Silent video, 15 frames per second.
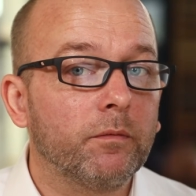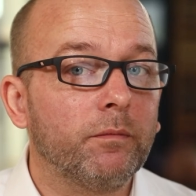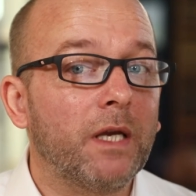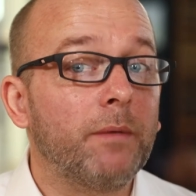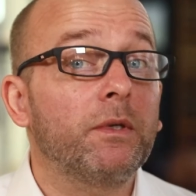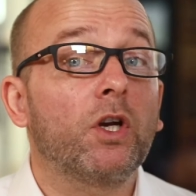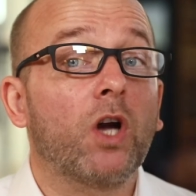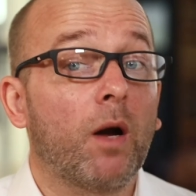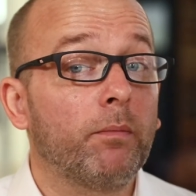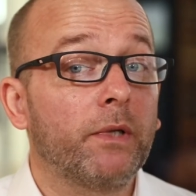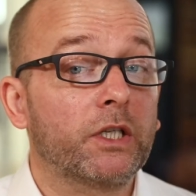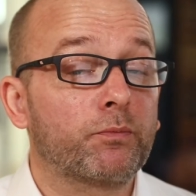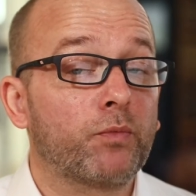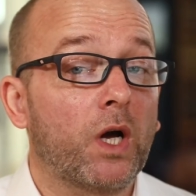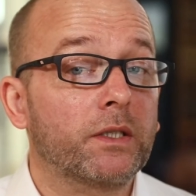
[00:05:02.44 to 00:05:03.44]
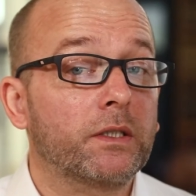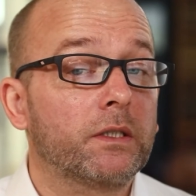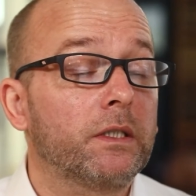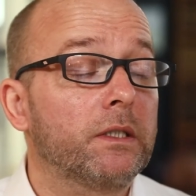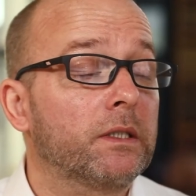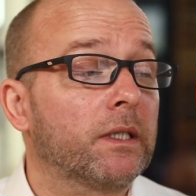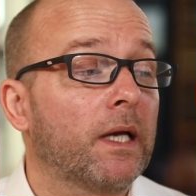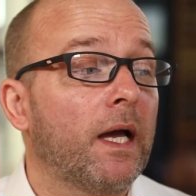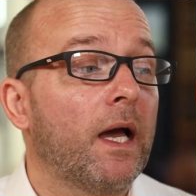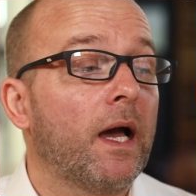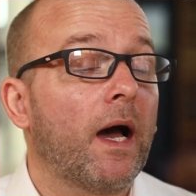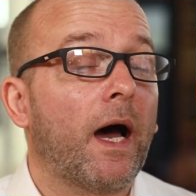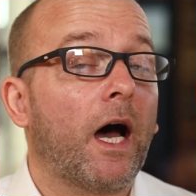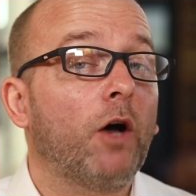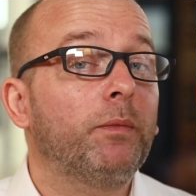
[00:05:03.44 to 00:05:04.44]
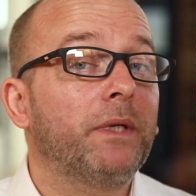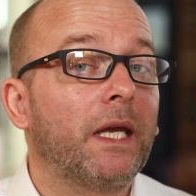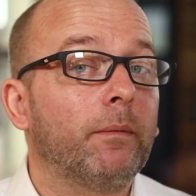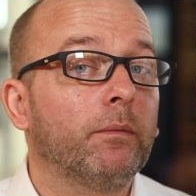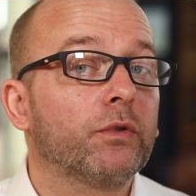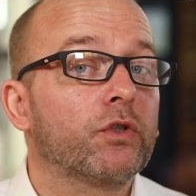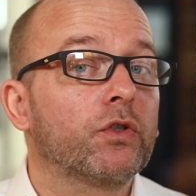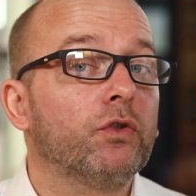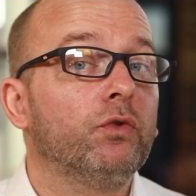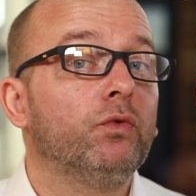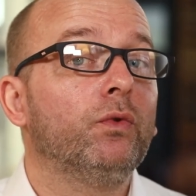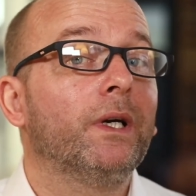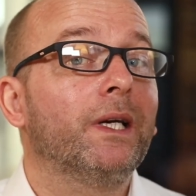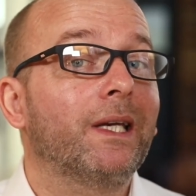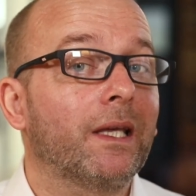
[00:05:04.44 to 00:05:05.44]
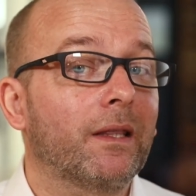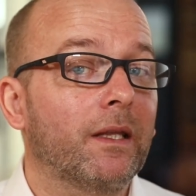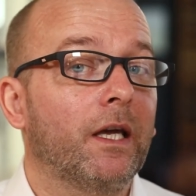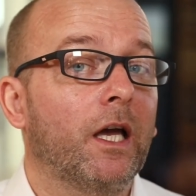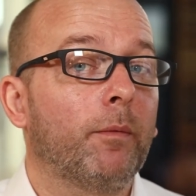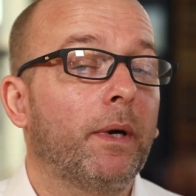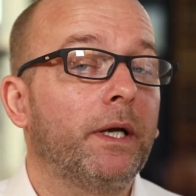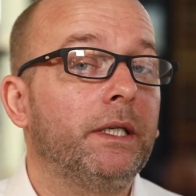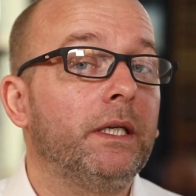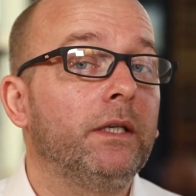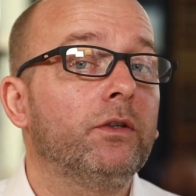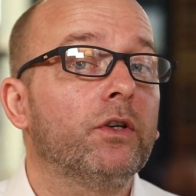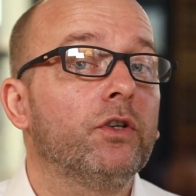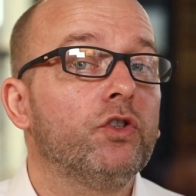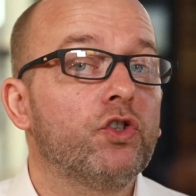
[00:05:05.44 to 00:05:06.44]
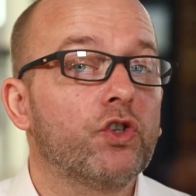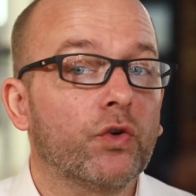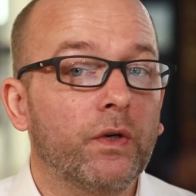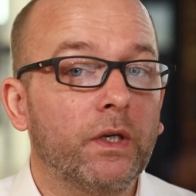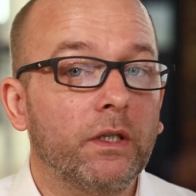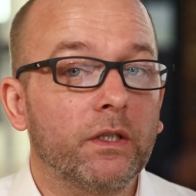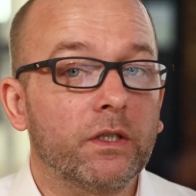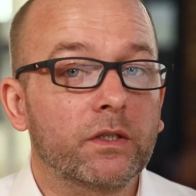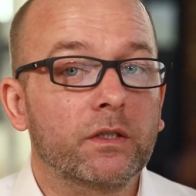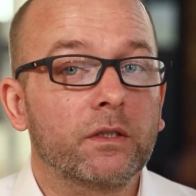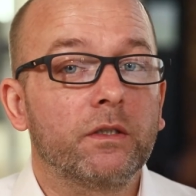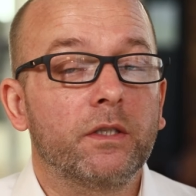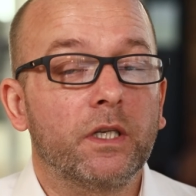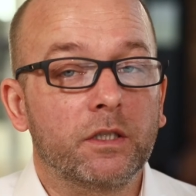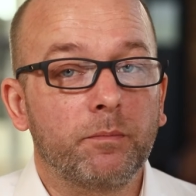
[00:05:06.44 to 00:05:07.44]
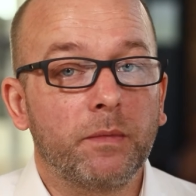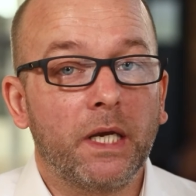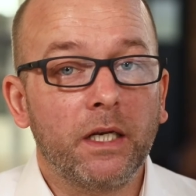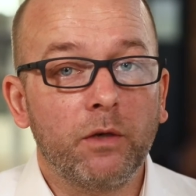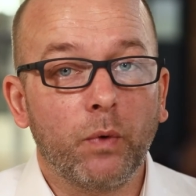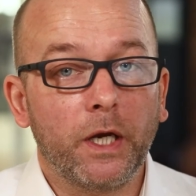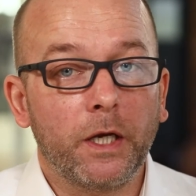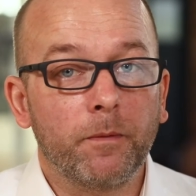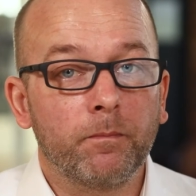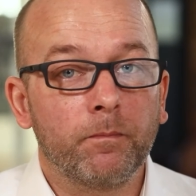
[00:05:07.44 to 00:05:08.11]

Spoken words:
maybe complex processes, I'll be able to get the help I need during this test me anyway.